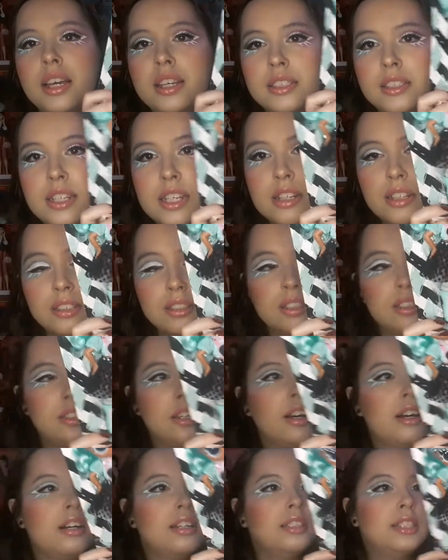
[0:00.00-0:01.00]
So here's the
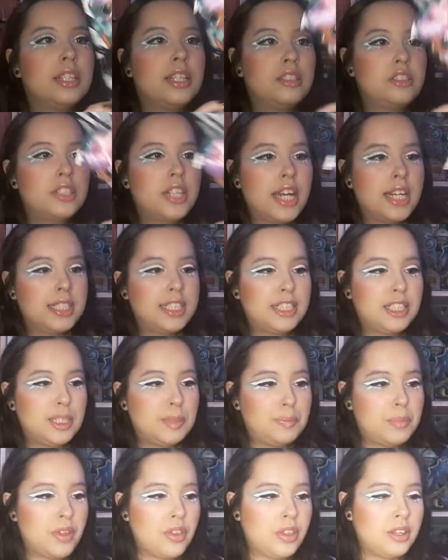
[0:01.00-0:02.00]
doll. So let's try to
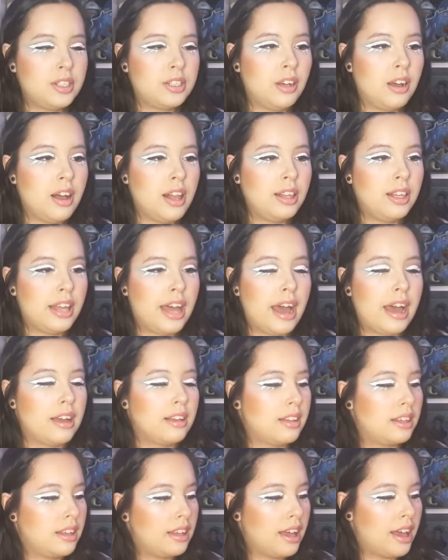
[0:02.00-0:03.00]
snip the doll
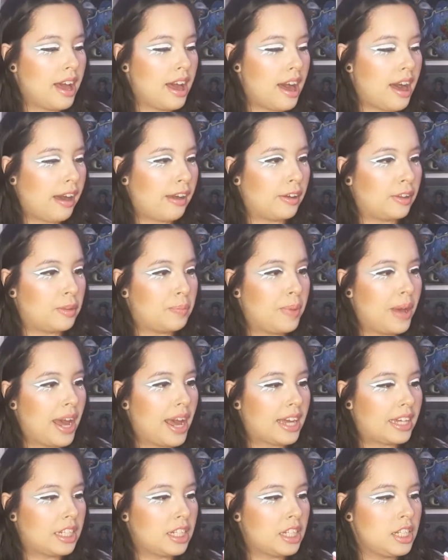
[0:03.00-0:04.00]
out of the
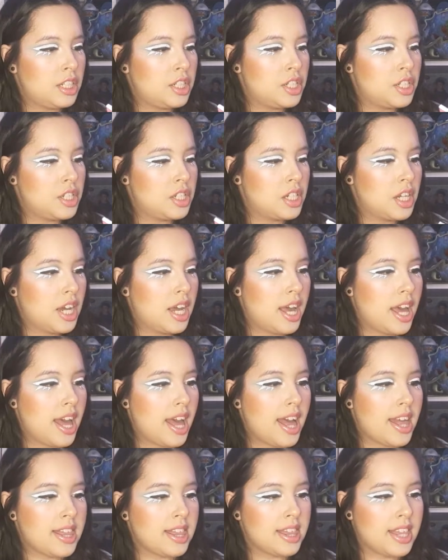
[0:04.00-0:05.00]
package.
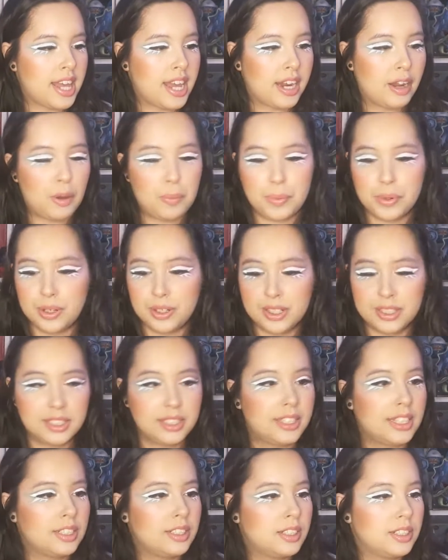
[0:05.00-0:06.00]
And then I'll put her
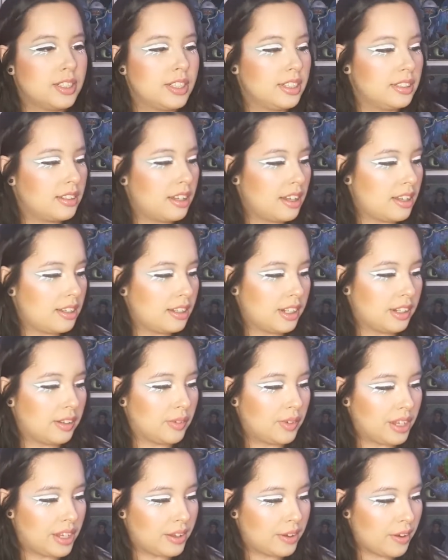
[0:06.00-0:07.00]
accessories on
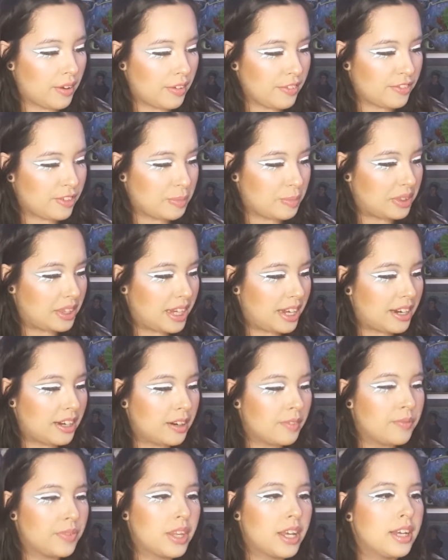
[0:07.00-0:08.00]
and it can go from
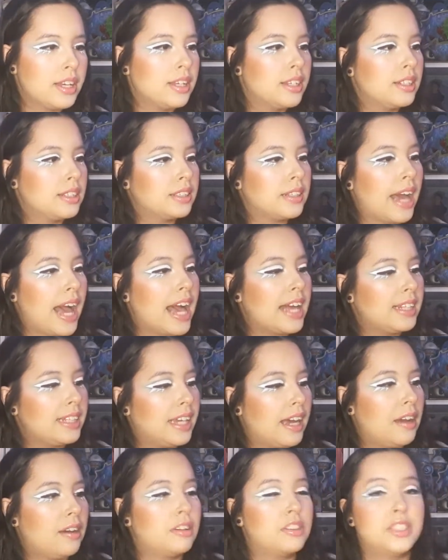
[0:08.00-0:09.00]
there. So
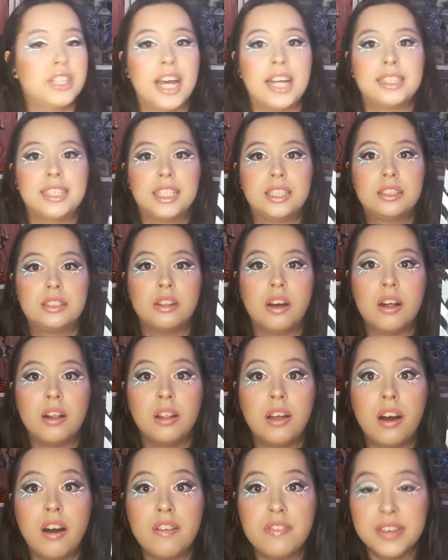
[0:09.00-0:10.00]
actually, I'm going to try and take the
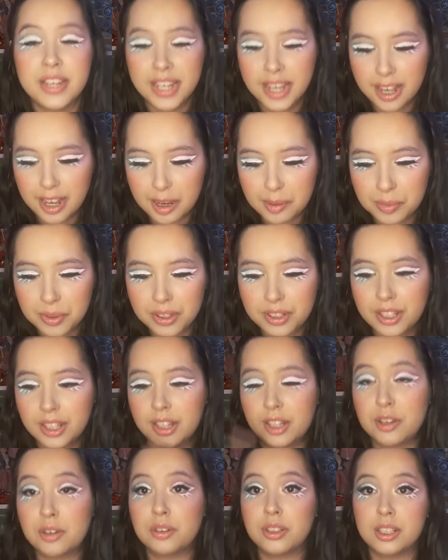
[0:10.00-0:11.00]
doll off camera
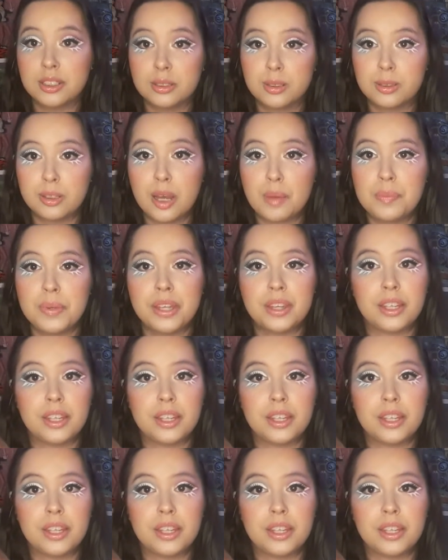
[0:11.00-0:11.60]
and then dress her up.